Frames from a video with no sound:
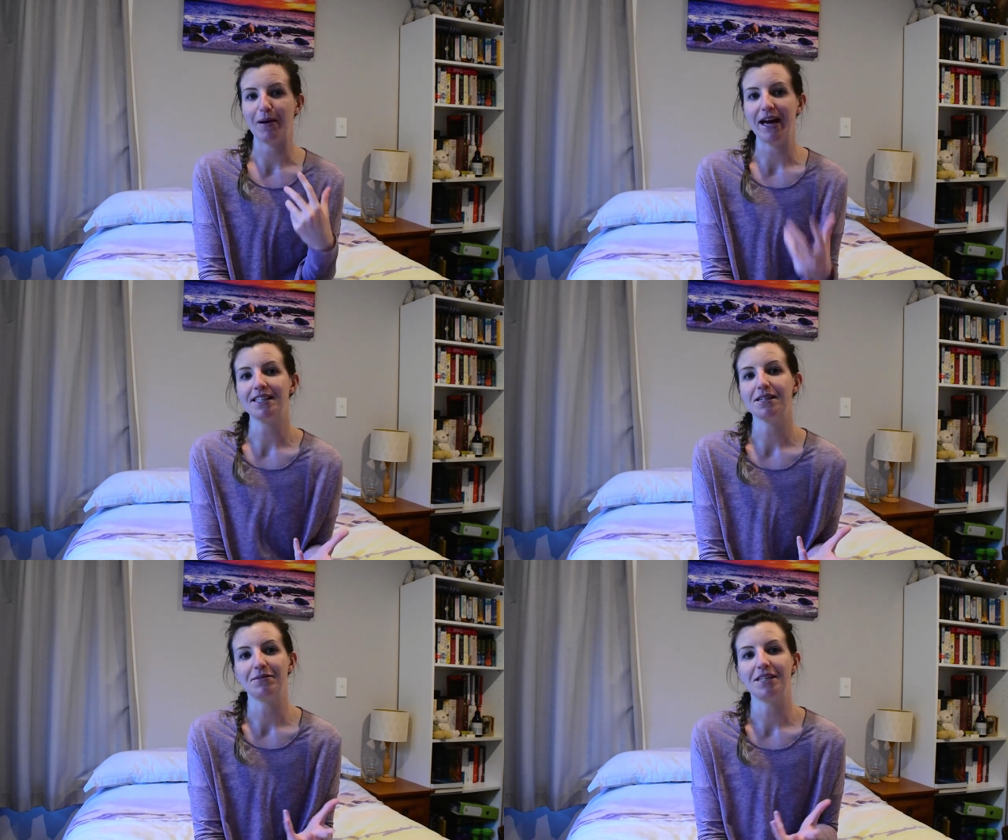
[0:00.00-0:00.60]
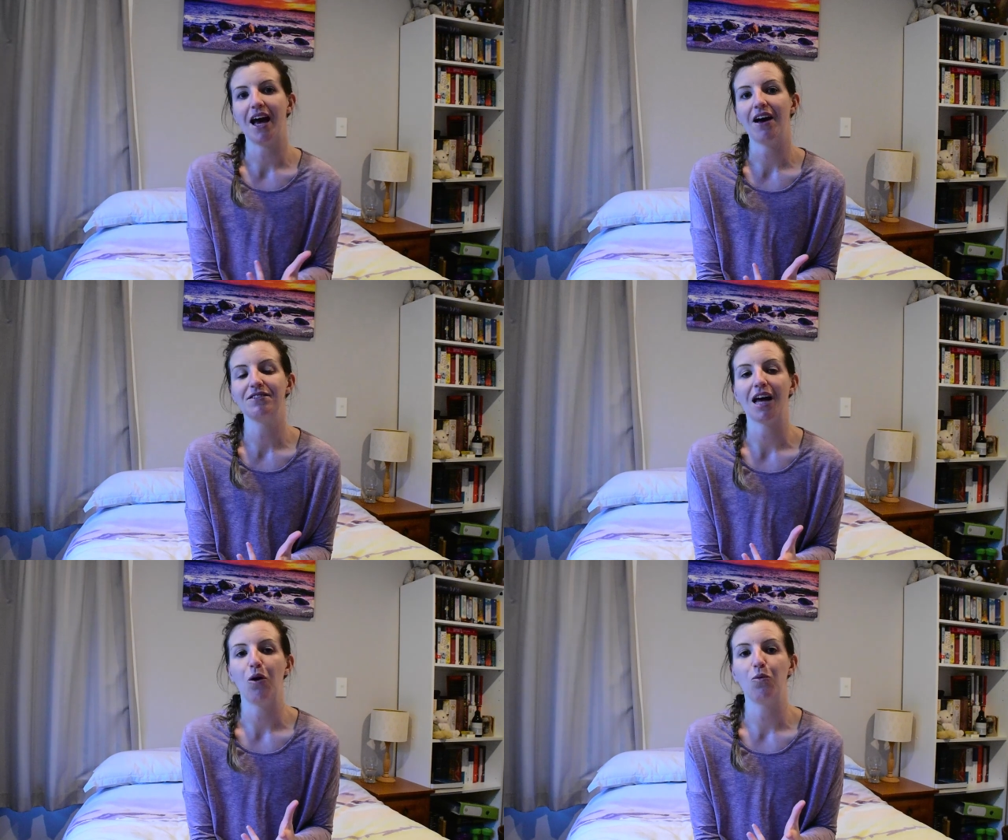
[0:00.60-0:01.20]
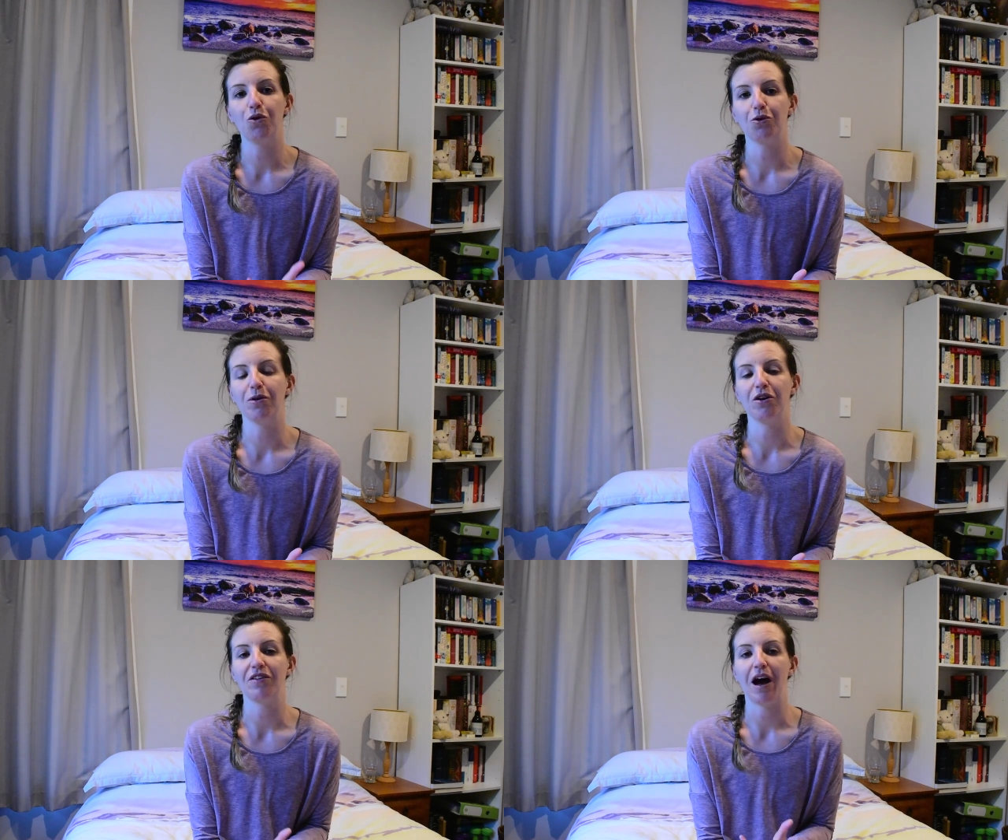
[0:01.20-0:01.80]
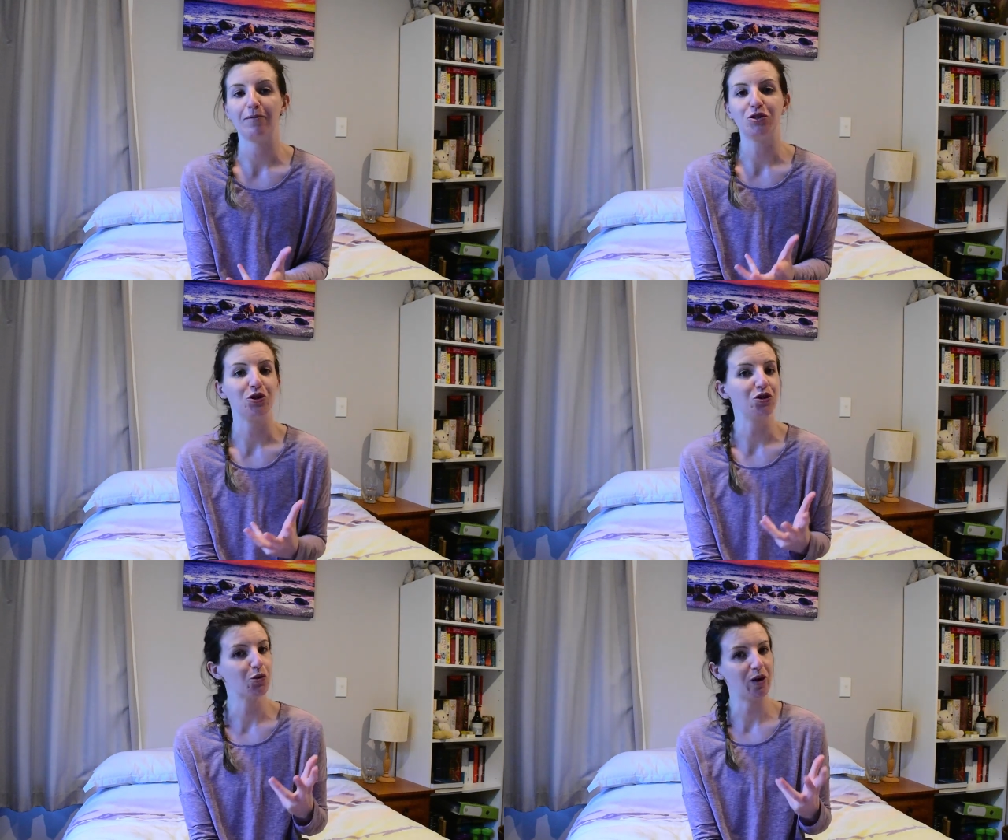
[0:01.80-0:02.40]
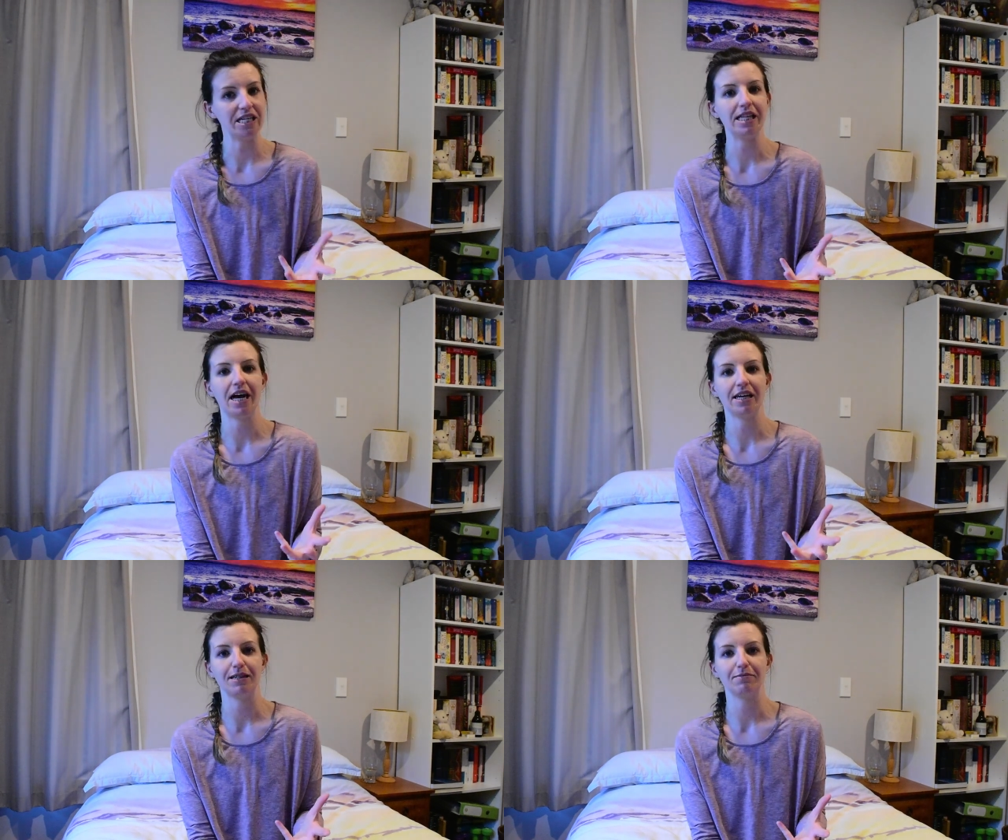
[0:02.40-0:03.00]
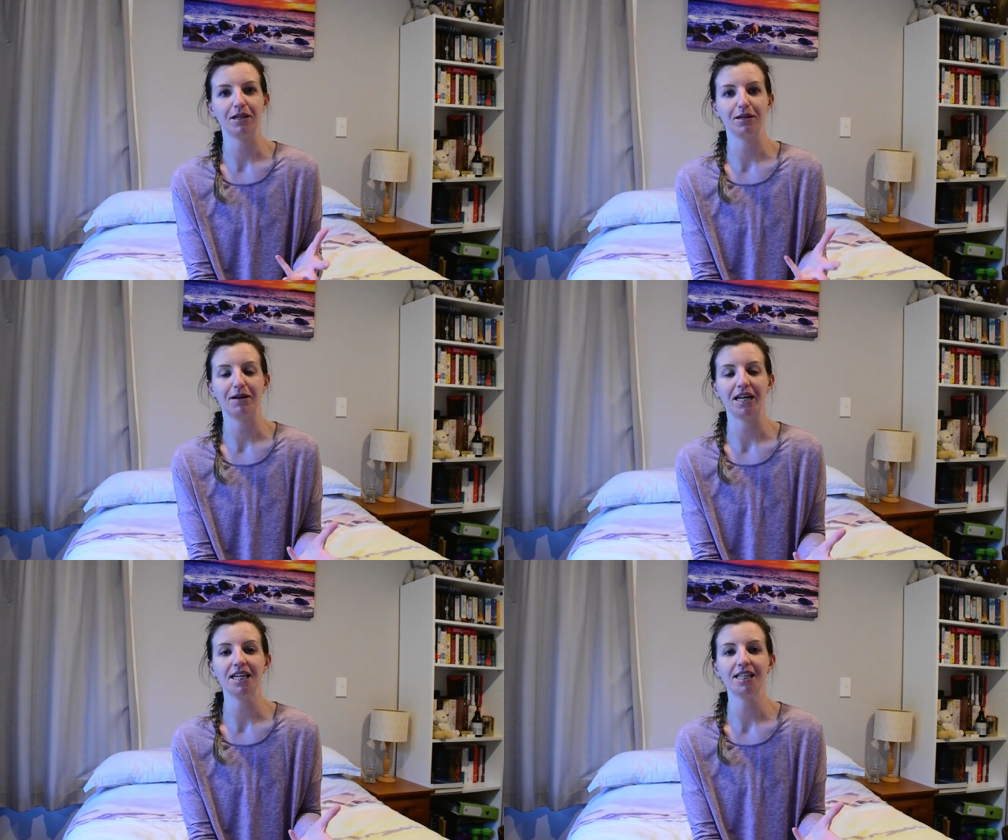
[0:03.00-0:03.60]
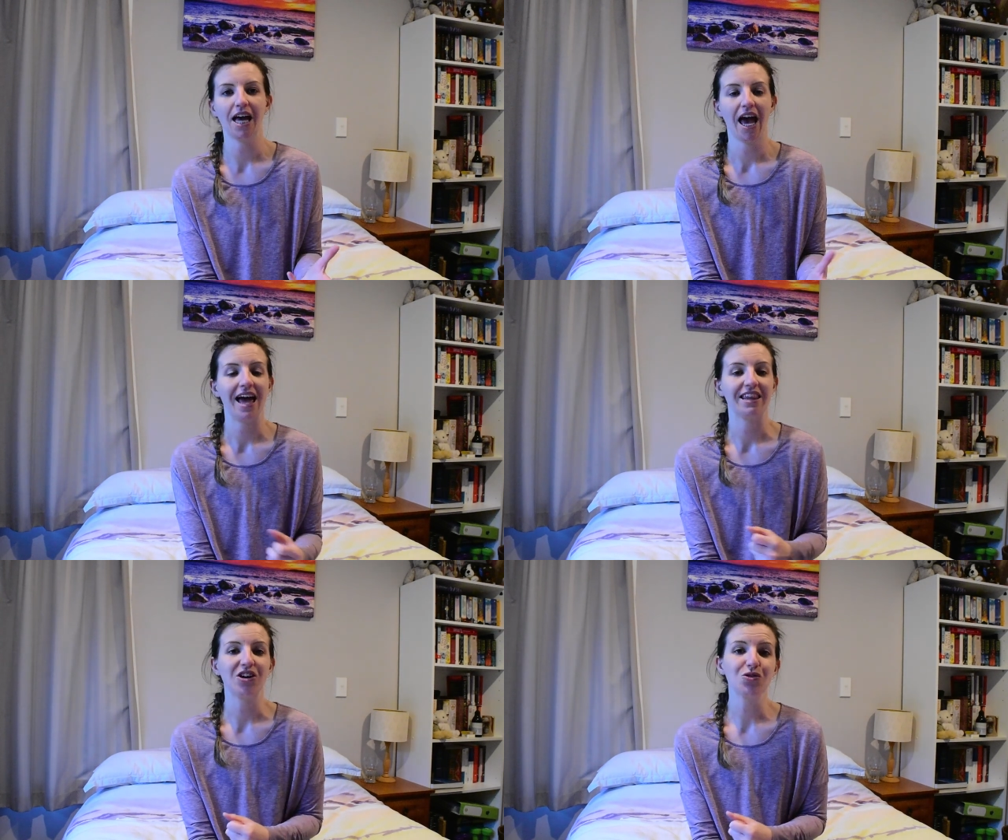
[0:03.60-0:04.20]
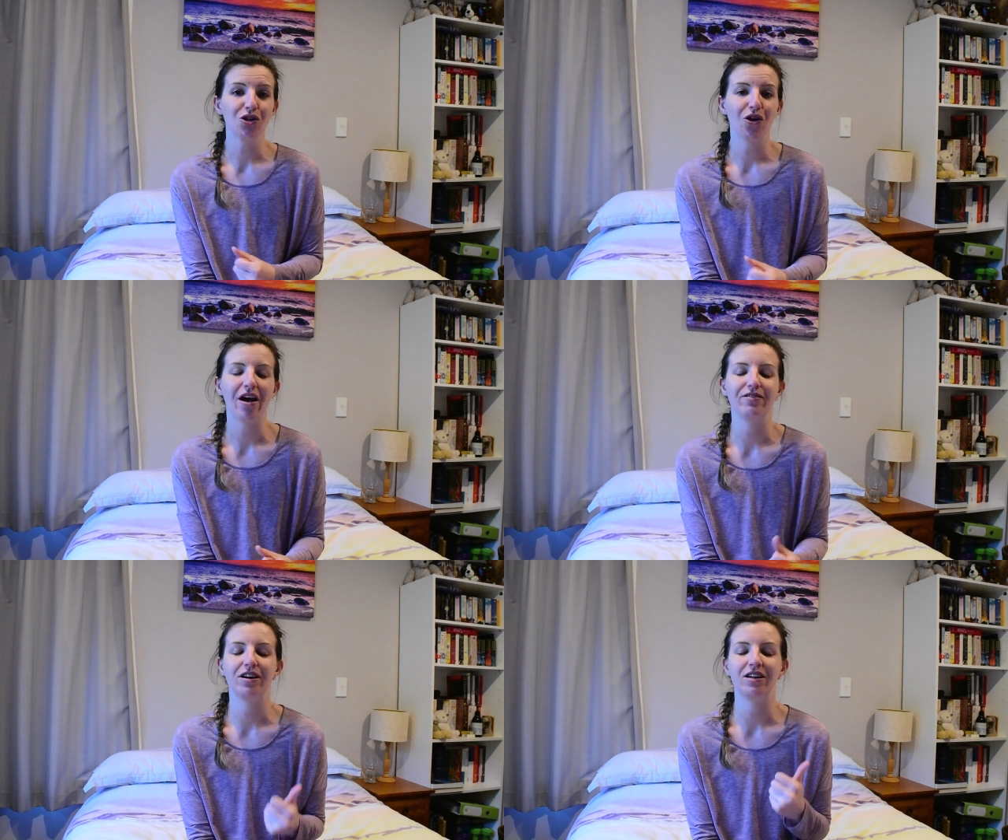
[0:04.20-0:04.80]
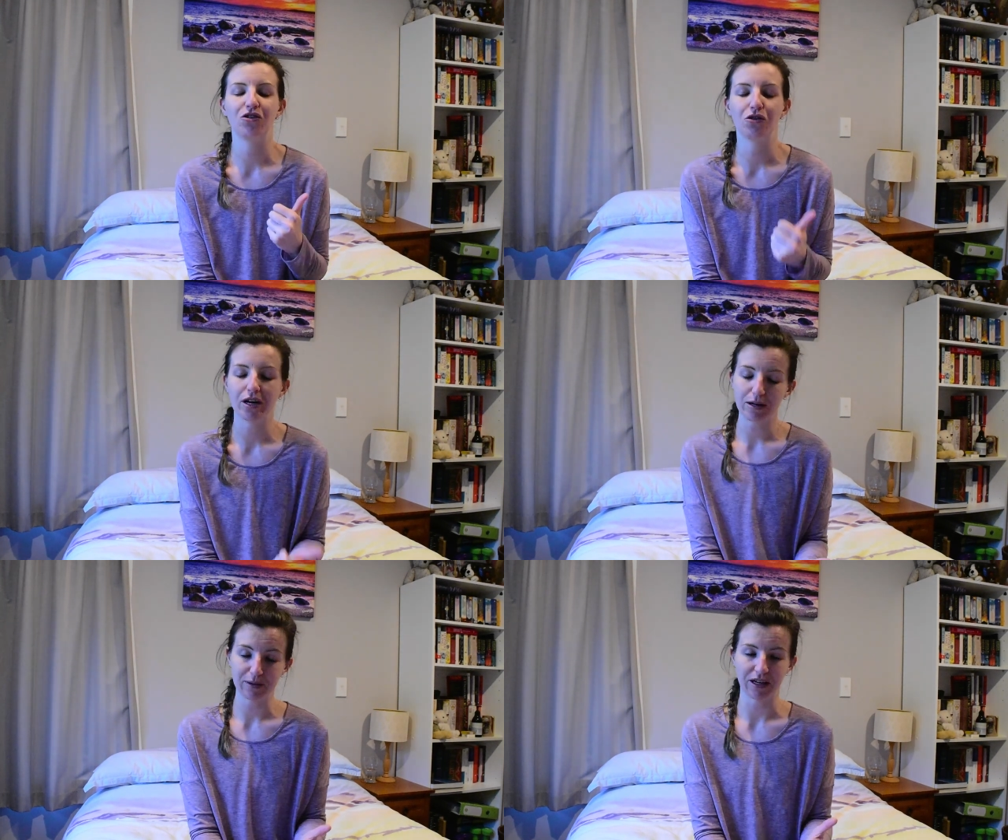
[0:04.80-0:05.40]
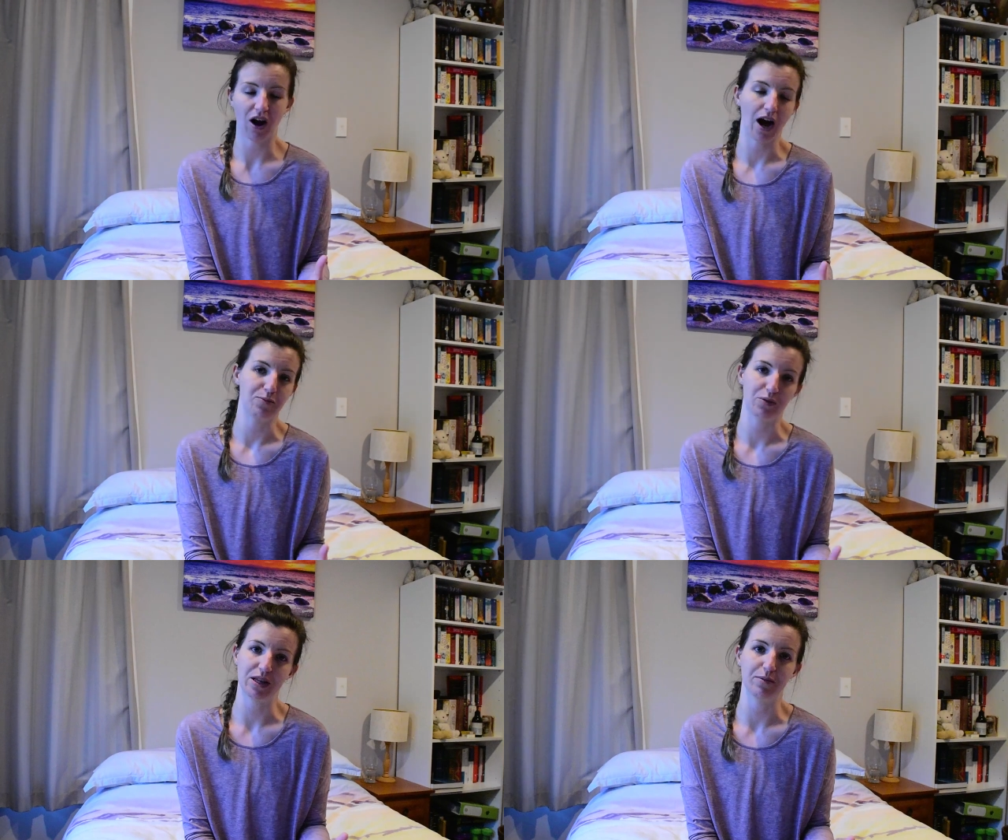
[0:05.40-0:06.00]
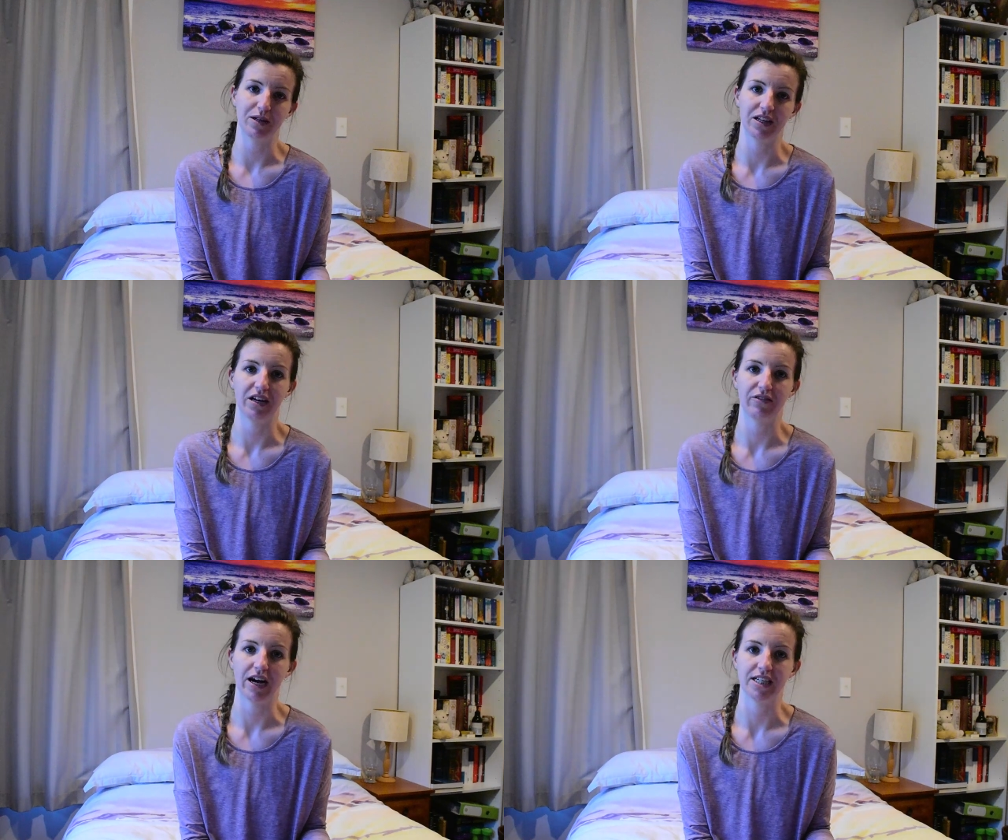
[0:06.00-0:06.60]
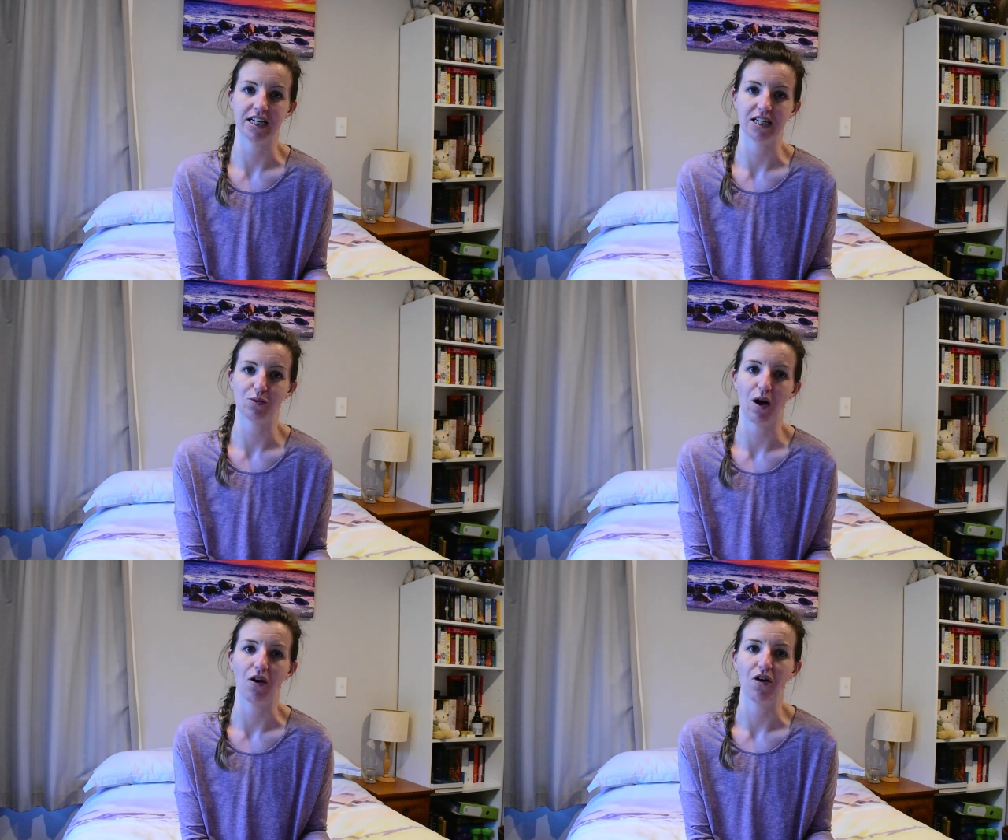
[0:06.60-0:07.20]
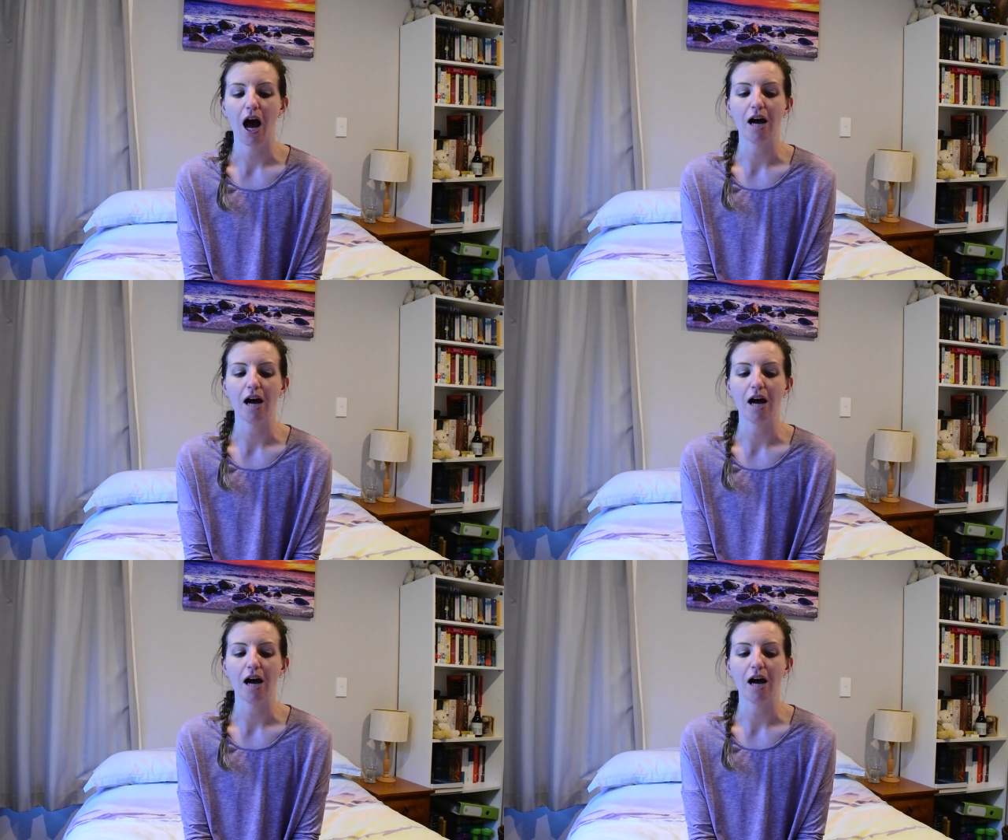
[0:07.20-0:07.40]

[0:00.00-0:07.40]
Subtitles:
The pants themselves are waterproof up to 20,000 millimeters, and they also have an incredibly high breathability rating as well.